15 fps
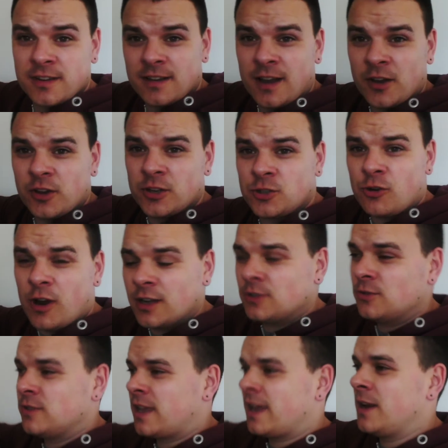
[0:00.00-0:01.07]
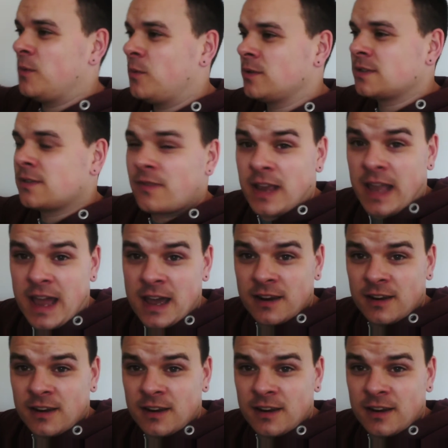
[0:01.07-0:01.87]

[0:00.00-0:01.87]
I'm going to try and do daily ones if I can.